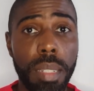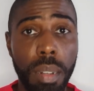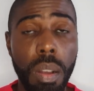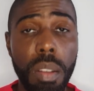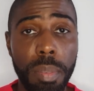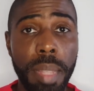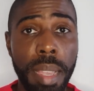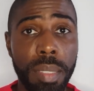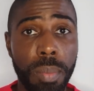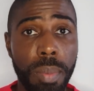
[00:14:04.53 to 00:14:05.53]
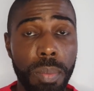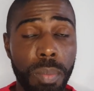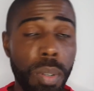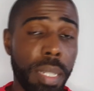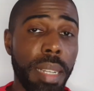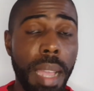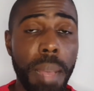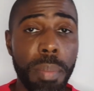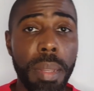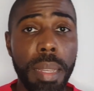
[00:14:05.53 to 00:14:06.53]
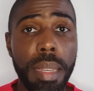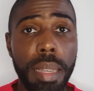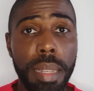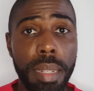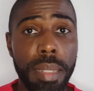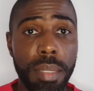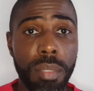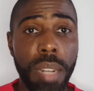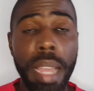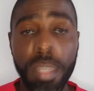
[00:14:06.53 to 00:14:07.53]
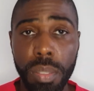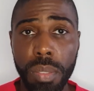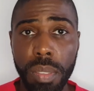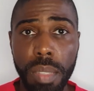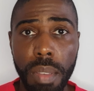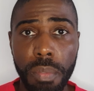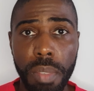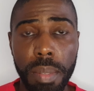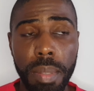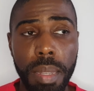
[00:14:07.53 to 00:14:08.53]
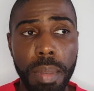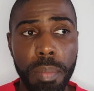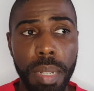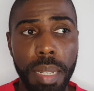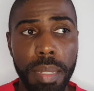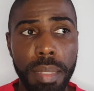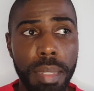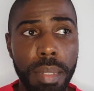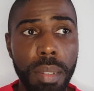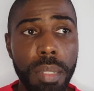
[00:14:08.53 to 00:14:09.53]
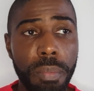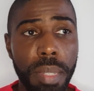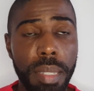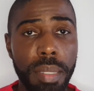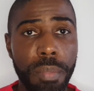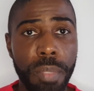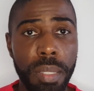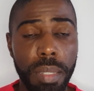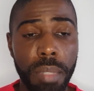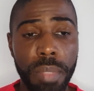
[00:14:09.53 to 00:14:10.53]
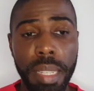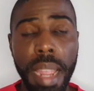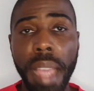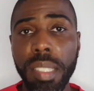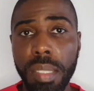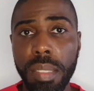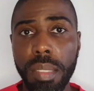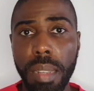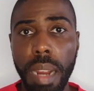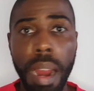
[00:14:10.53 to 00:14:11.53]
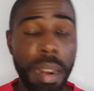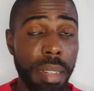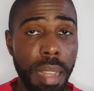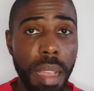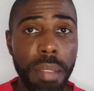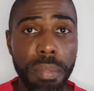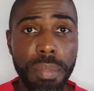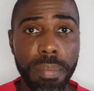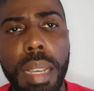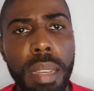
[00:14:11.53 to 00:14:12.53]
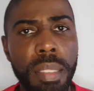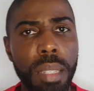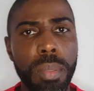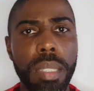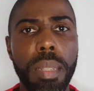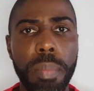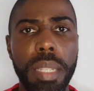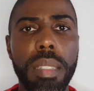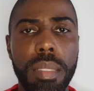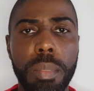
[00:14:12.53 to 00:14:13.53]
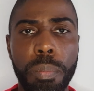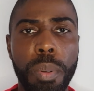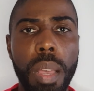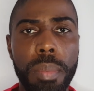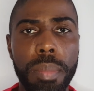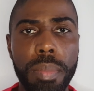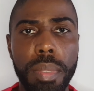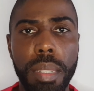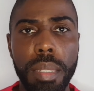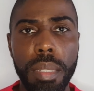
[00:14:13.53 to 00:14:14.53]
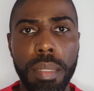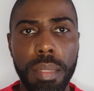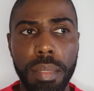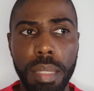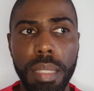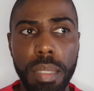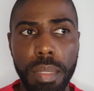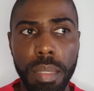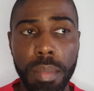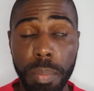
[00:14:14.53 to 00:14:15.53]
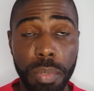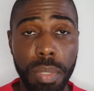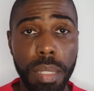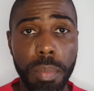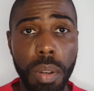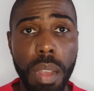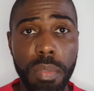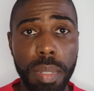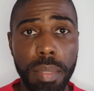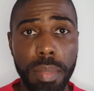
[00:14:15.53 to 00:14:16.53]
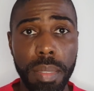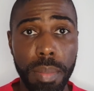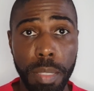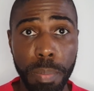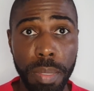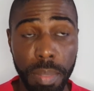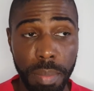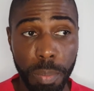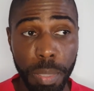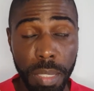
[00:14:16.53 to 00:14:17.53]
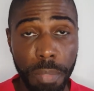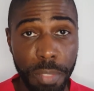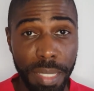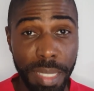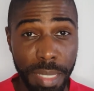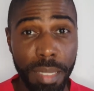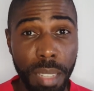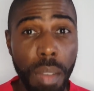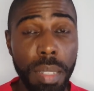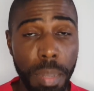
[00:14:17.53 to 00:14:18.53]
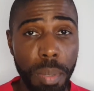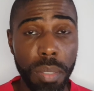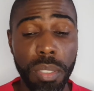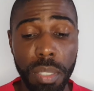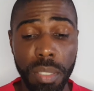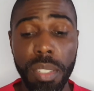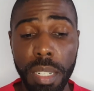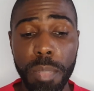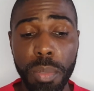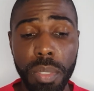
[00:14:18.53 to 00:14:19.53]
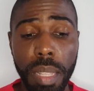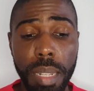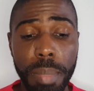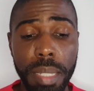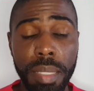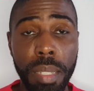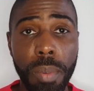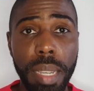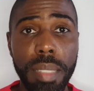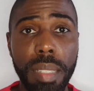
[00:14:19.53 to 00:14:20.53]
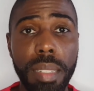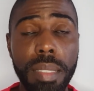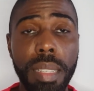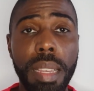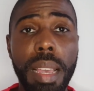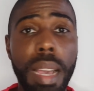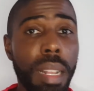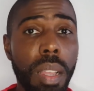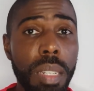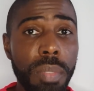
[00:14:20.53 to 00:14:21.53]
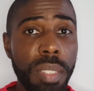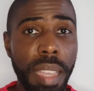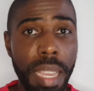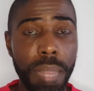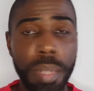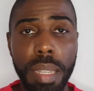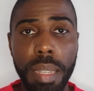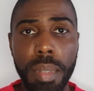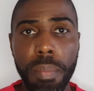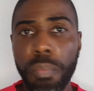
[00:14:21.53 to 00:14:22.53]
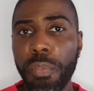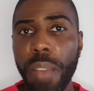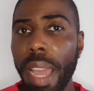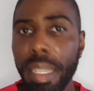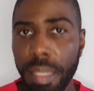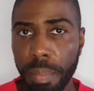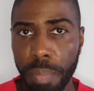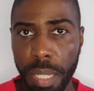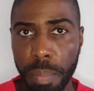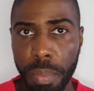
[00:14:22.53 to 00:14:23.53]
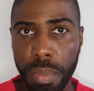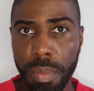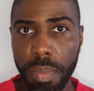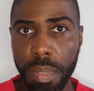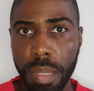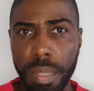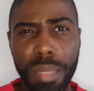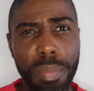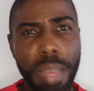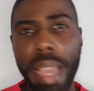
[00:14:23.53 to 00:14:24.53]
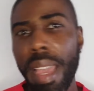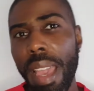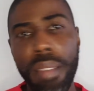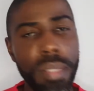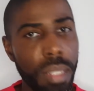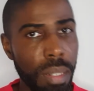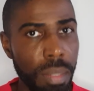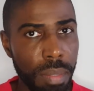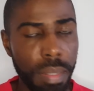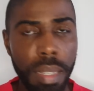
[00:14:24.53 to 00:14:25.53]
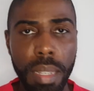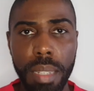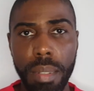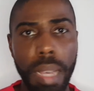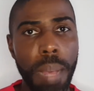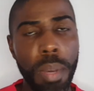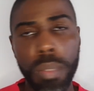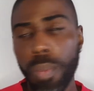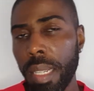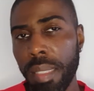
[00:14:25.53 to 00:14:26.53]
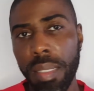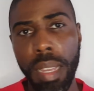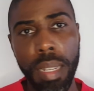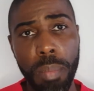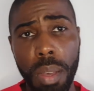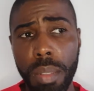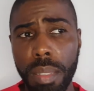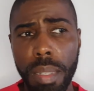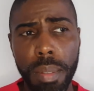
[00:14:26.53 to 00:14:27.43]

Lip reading: government has woken up and they're trying to do something. But the only thing is if the actions are enough. I think one of the biggest problem in the Brazilian government, specifically talking about Jair Bolsonaro, because he wasted a lot of time fighting people. You know, you might have known about what he said about